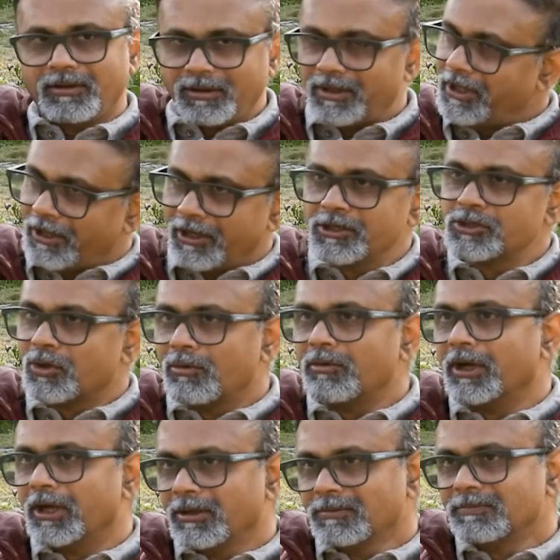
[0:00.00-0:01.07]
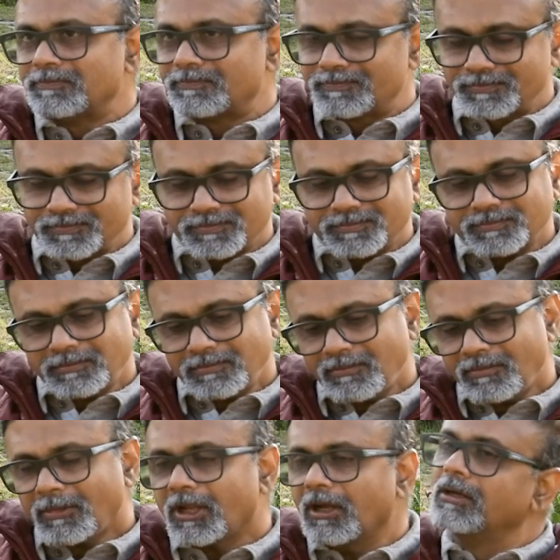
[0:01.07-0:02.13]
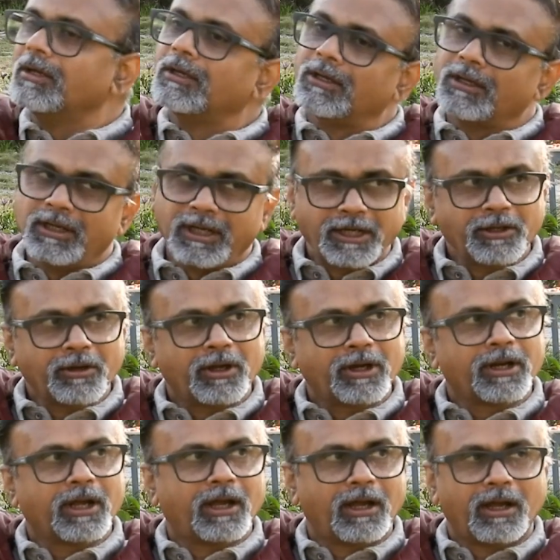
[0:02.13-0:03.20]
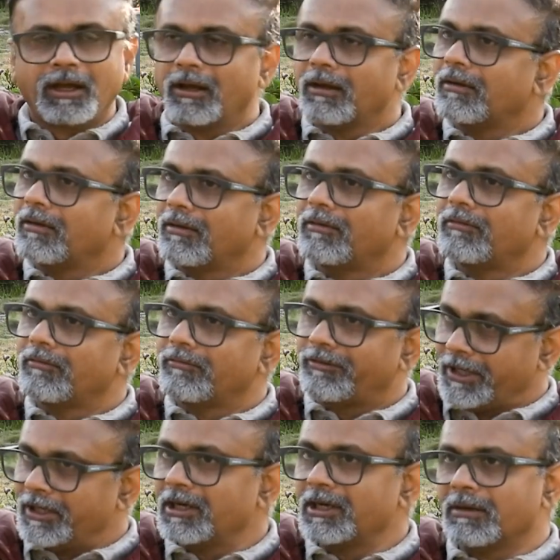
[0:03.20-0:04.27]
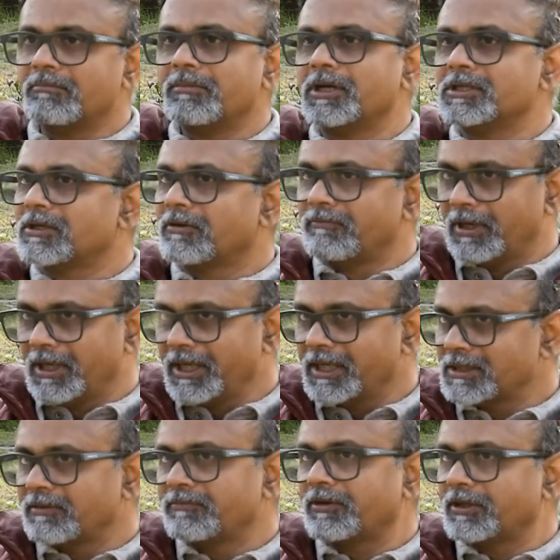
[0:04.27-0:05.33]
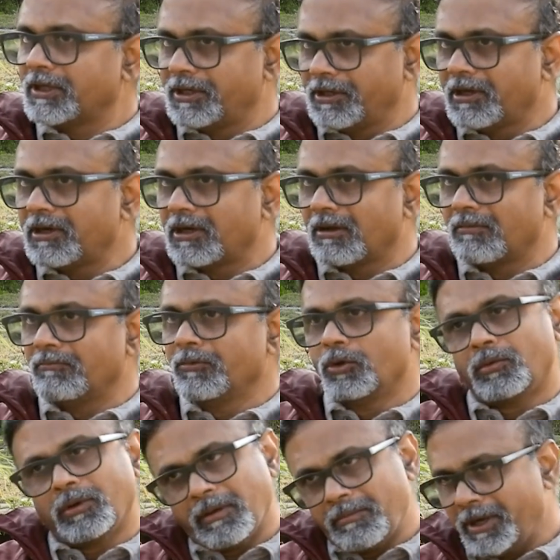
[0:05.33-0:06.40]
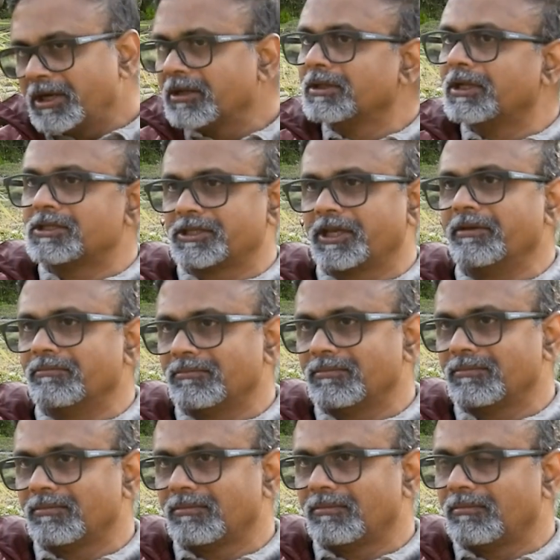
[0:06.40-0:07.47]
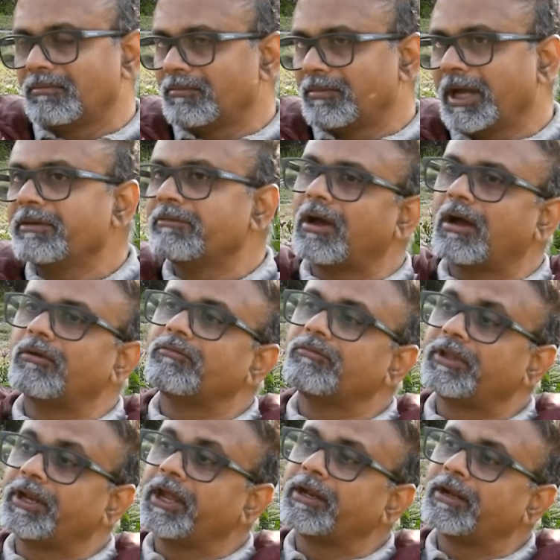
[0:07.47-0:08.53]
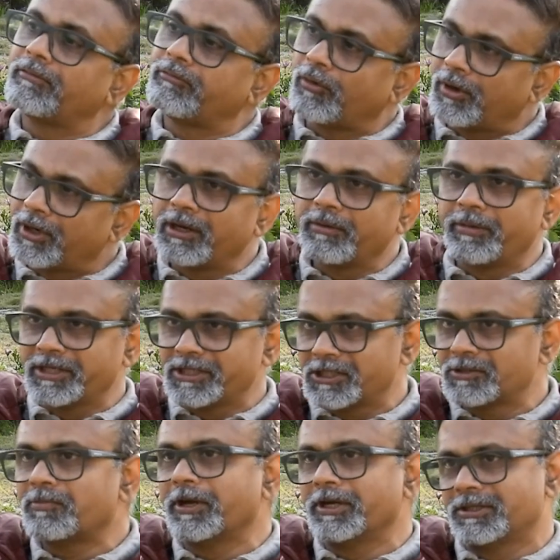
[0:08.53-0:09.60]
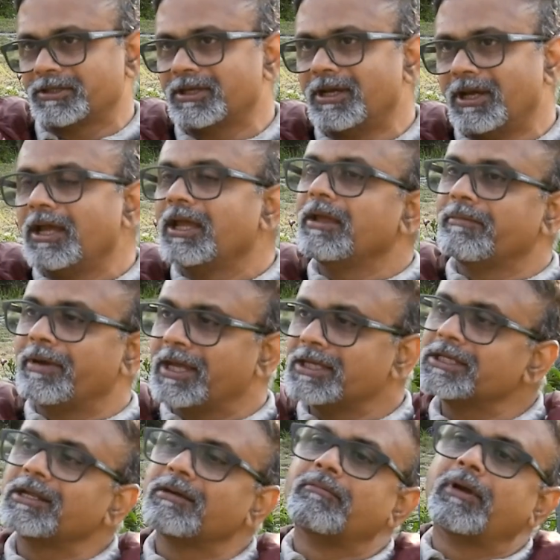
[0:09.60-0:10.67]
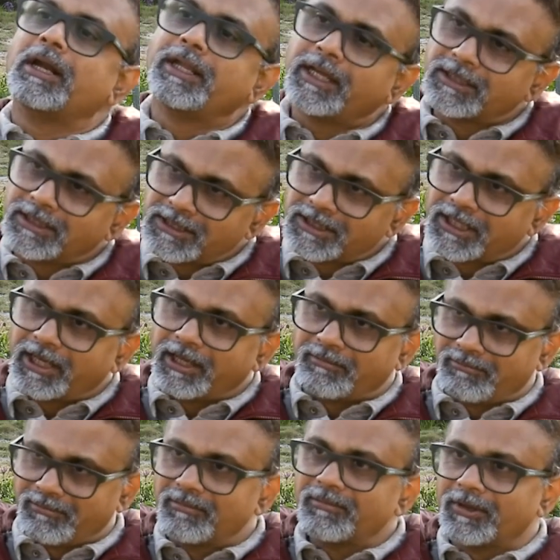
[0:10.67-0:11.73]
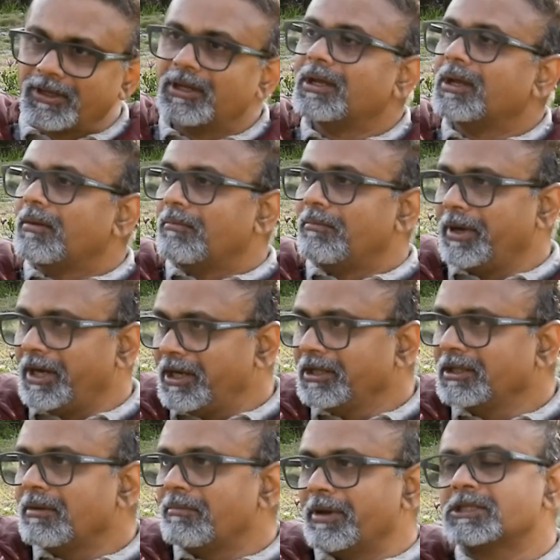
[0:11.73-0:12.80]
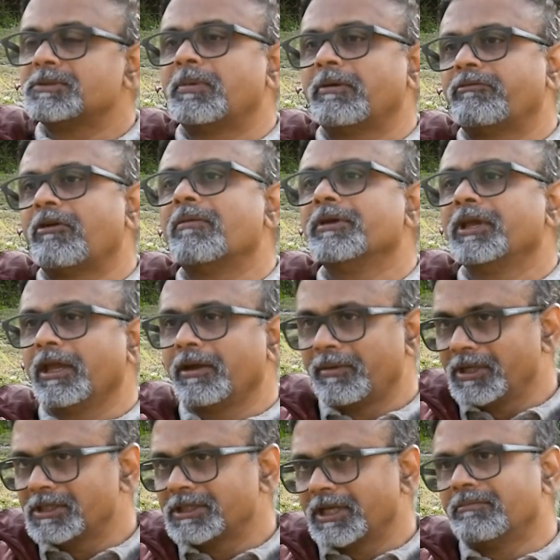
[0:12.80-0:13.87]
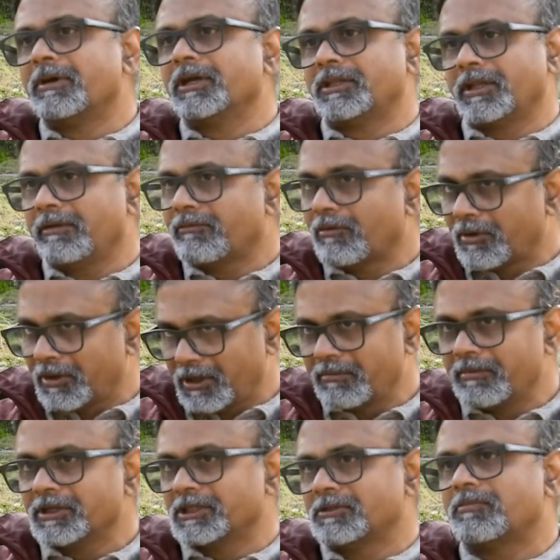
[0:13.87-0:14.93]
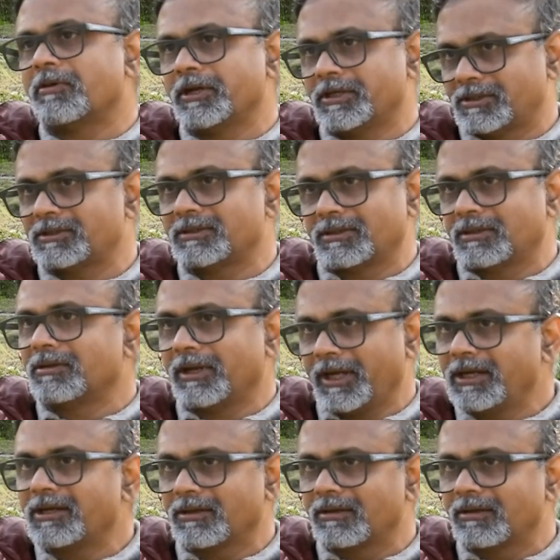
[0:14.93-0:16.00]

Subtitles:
The year is over, let your final numbers of multi-asset for that year come, you would have beaten that scheme by 300, 400 basis points. Imagine a multi-asset scheme beating the best performing equity scheme by 300, 400 basis points, right?